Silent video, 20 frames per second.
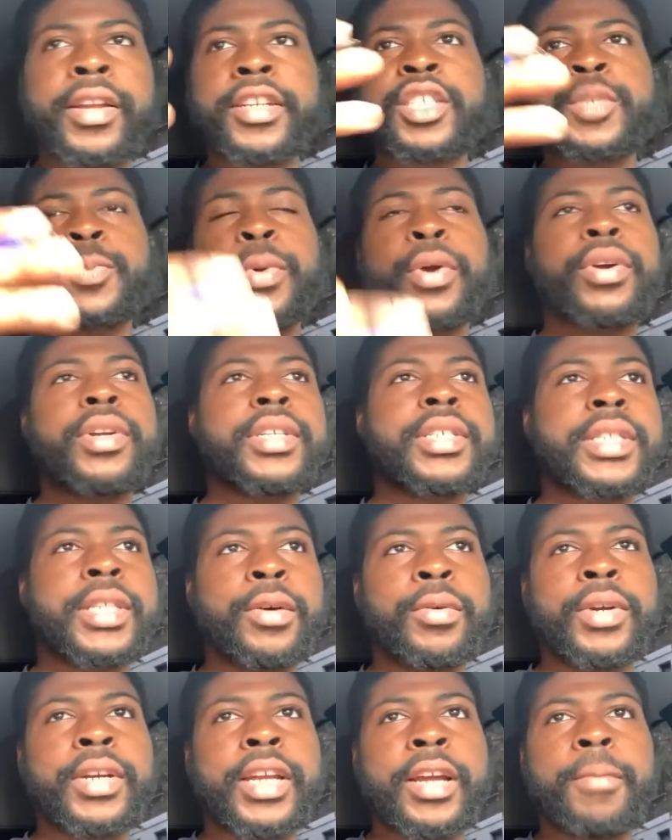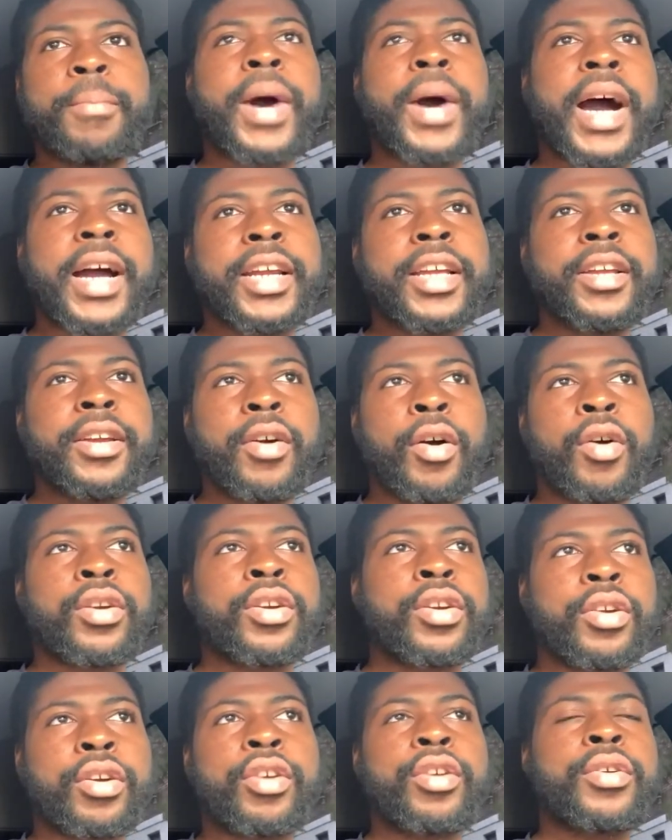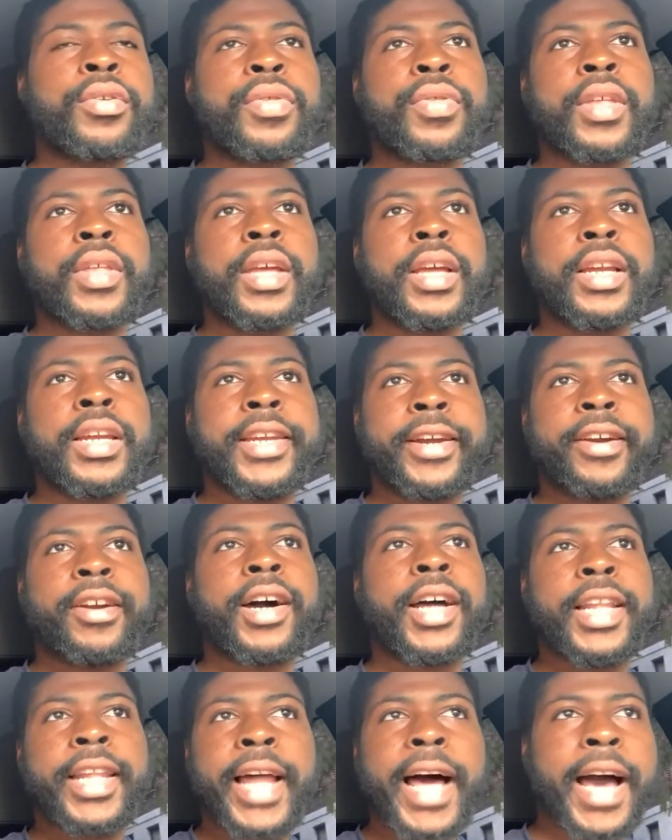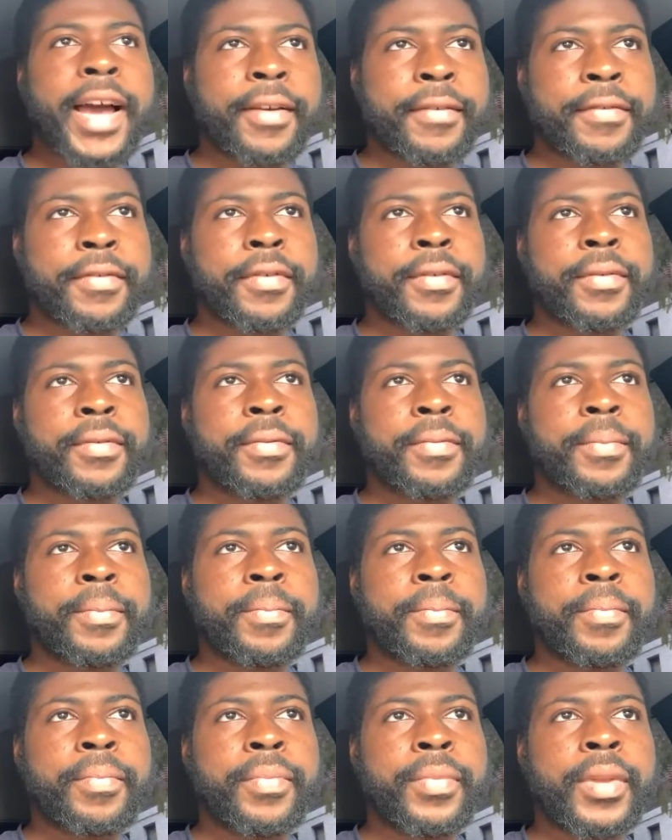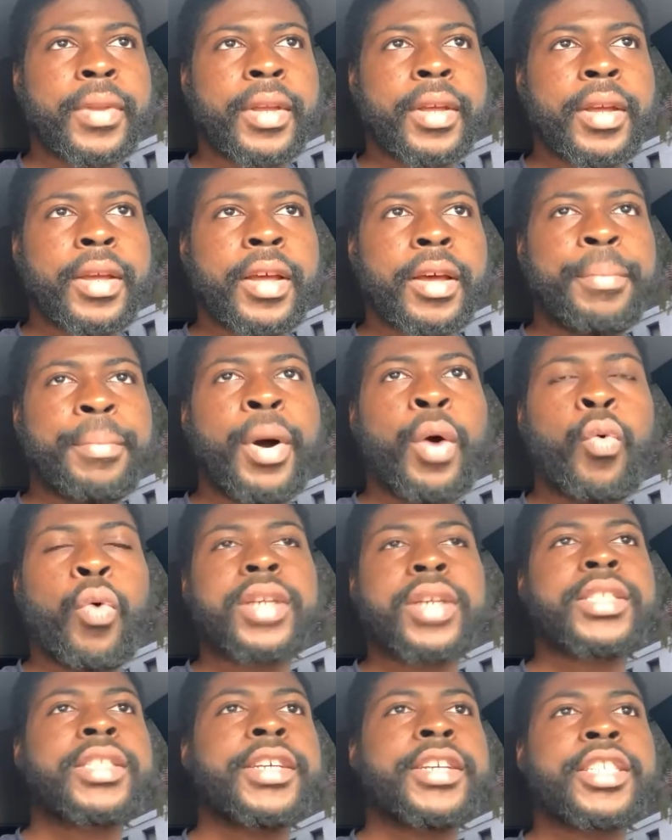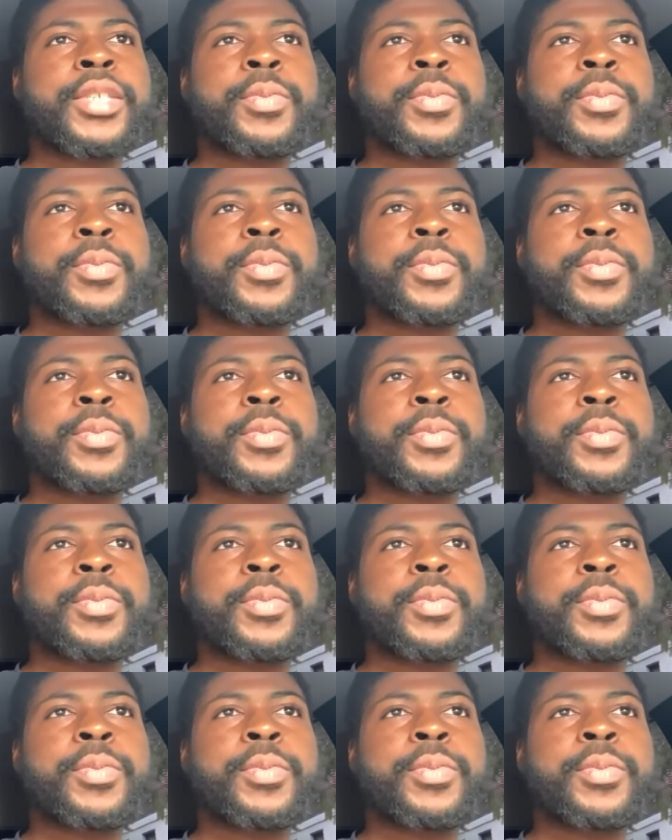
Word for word: their spirit is still in their body on the earth, they're alive. But once their